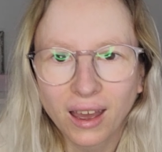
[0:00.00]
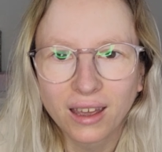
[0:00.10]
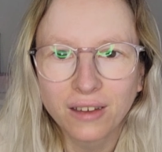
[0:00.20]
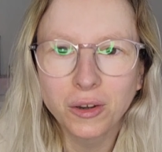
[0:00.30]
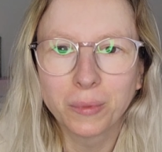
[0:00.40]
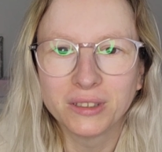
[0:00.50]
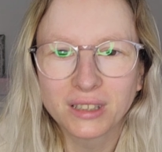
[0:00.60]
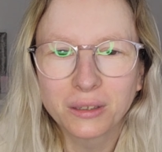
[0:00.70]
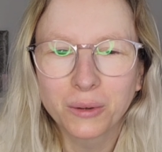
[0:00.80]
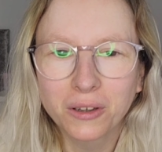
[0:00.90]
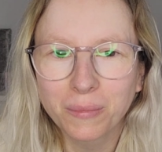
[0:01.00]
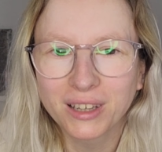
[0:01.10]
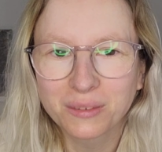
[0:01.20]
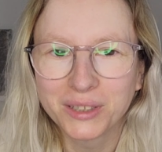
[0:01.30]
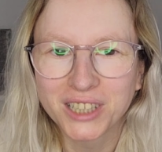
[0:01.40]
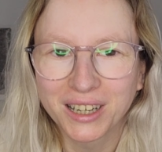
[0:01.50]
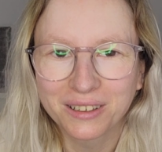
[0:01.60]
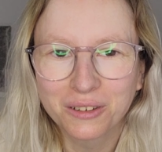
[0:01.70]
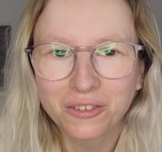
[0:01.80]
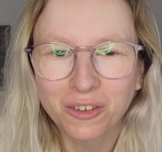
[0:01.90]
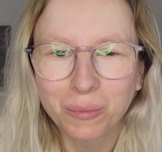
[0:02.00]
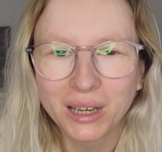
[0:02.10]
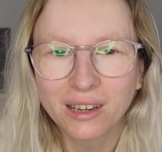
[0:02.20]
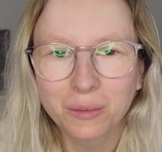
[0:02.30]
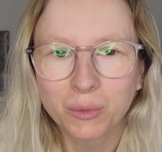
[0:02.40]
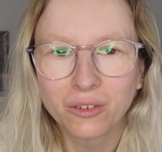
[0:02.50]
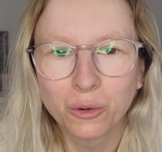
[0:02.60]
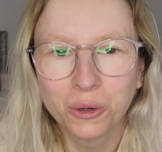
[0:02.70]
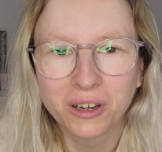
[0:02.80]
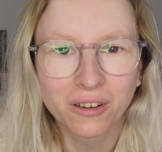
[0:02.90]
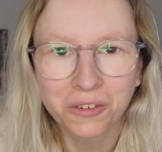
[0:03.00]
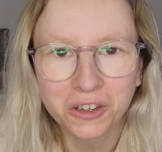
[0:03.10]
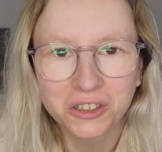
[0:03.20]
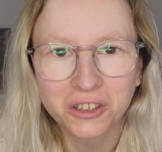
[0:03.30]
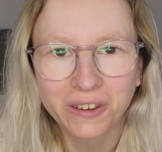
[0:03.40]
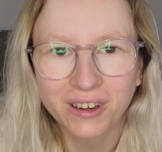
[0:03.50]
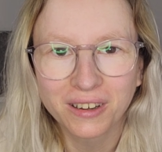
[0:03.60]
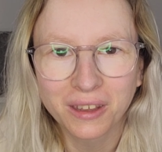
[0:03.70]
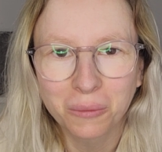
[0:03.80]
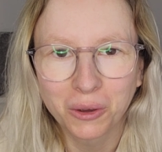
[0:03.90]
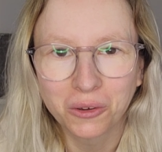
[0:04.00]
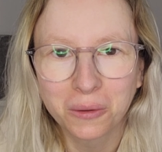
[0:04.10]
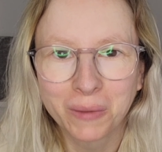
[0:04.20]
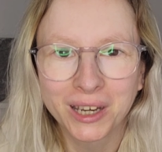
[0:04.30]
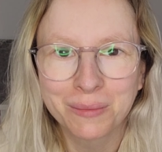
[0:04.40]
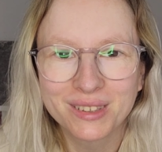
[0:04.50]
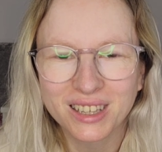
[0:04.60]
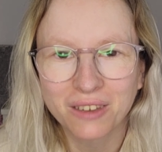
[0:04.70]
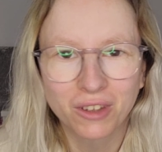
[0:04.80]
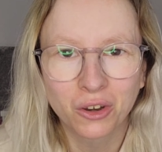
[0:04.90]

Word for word: Hi everybody, welcome back to my channel if you've been here before. If you're new here, then welcome. My name is Eve.